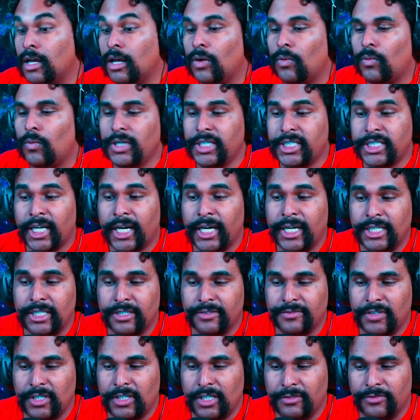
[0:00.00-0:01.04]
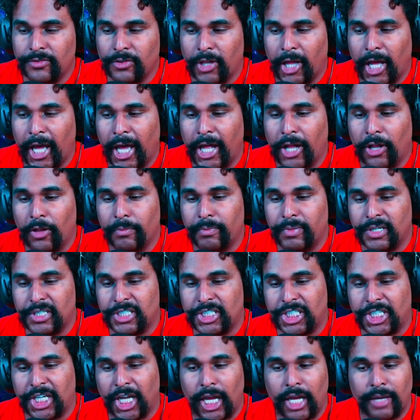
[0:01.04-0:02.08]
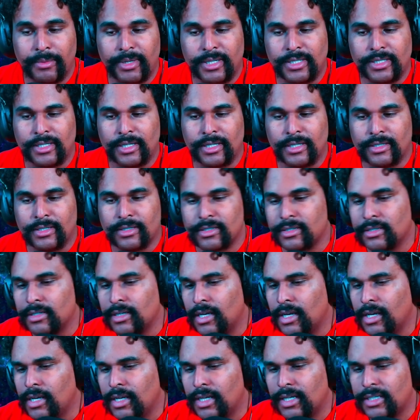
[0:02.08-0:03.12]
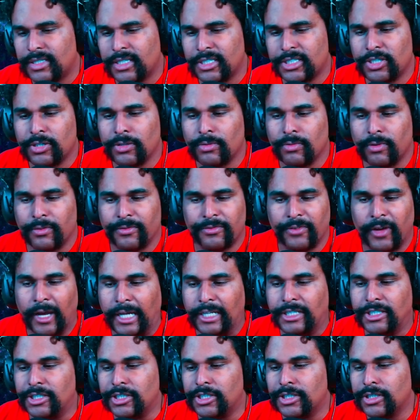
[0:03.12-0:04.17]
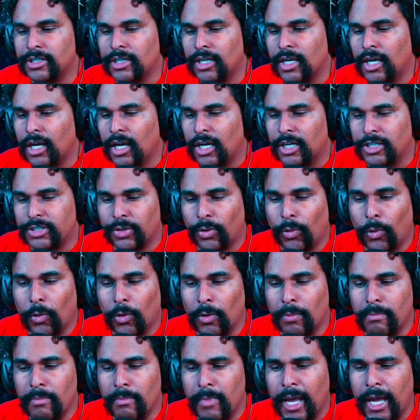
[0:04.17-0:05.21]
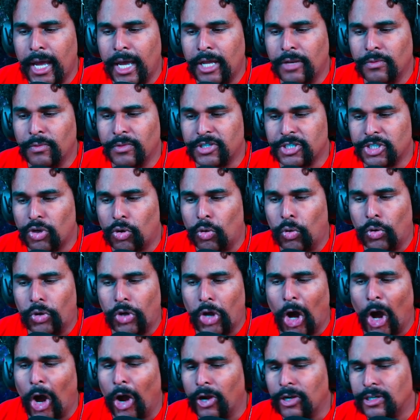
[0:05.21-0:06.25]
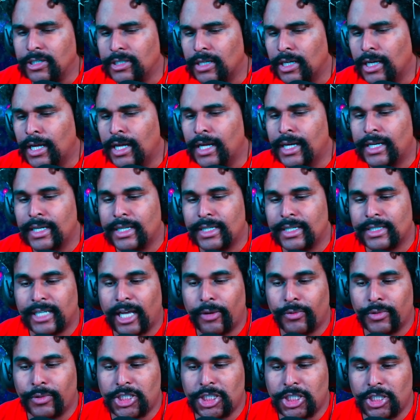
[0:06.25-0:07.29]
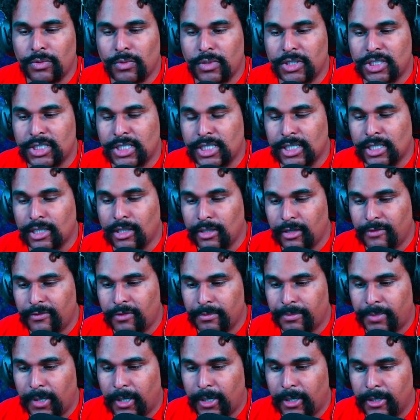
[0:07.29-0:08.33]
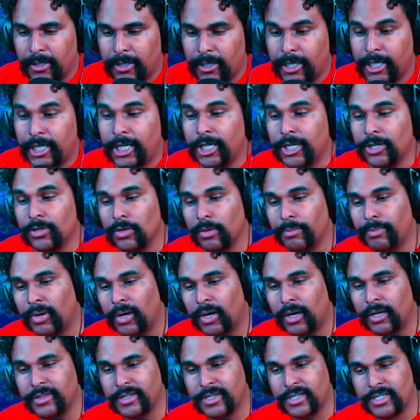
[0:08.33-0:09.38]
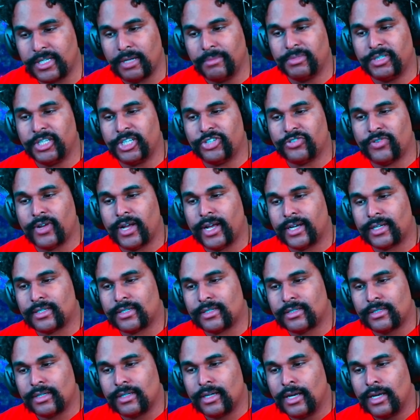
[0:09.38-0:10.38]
What kind of evil hell bitch game is this? Is this her revenge? A torn man with a torn heart? Is that what she wishes to leave upon here upon these empty tracks?